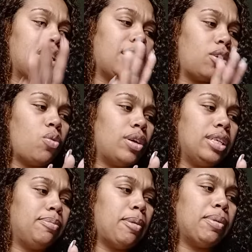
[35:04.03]
ignoring
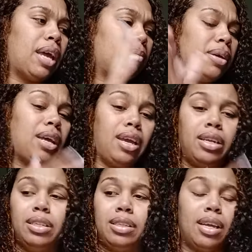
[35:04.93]
these people. Like, man, I ain't
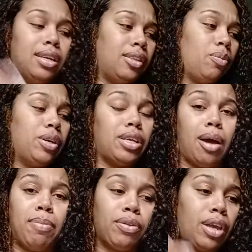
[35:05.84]
even studying either one of y'all.
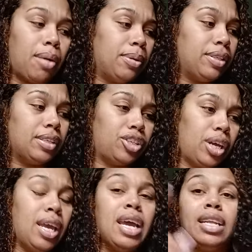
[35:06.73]
Both of y'all pieces of shit.
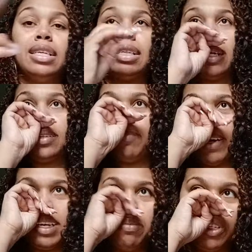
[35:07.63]
This is like somebody
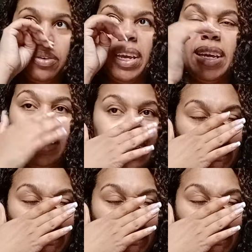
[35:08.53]
get with your ex